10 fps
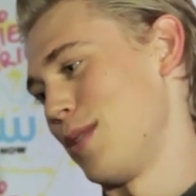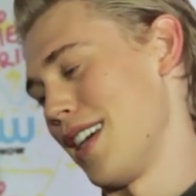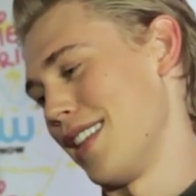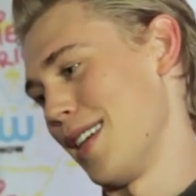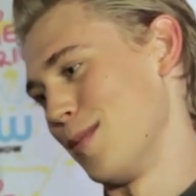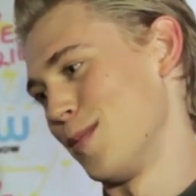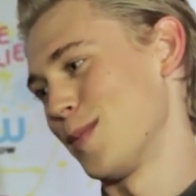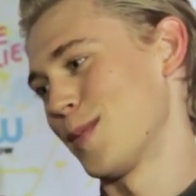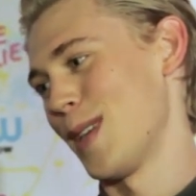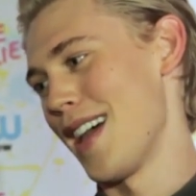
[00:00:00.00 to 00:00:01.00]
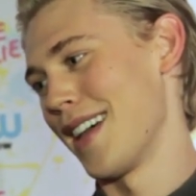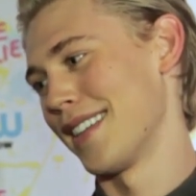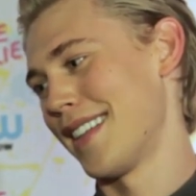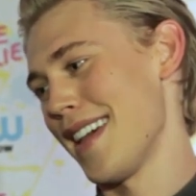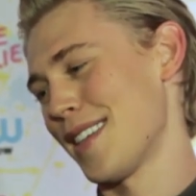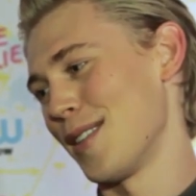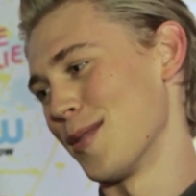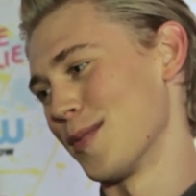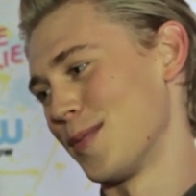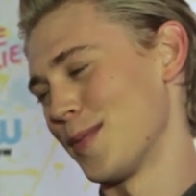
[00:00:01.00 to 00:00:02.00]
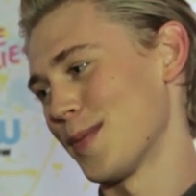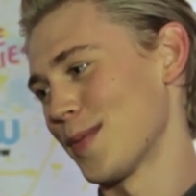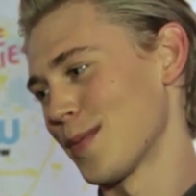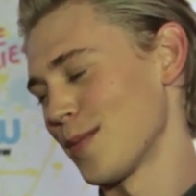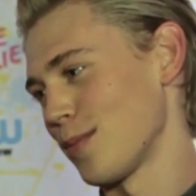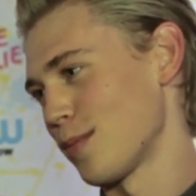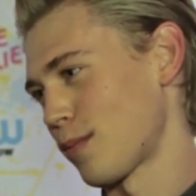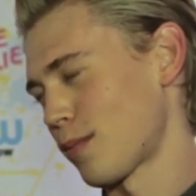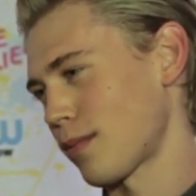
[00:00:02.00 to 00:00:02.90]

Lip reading: (silent)